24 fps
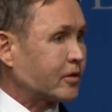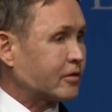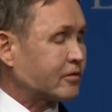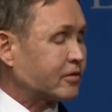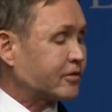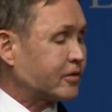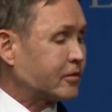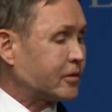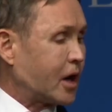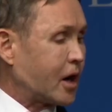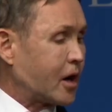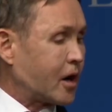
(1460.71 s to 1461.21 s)

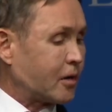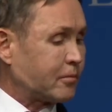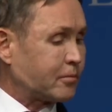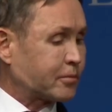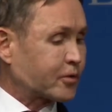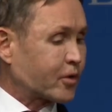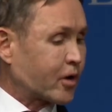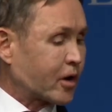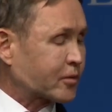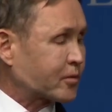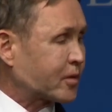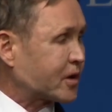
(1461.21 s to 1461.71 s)
of
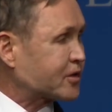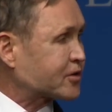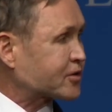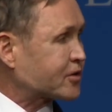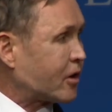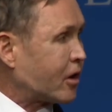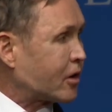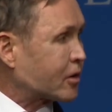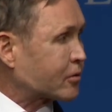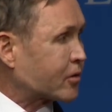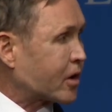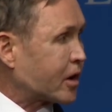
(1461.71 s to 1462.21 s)
Broadway
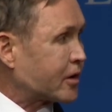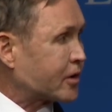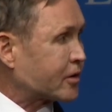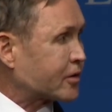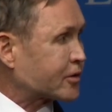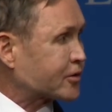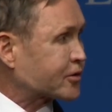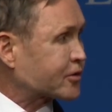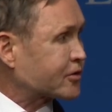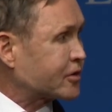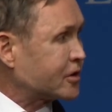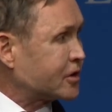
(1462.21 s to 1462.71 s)

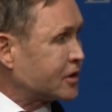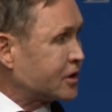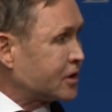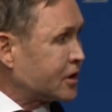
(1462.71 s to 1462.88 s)
songwriters,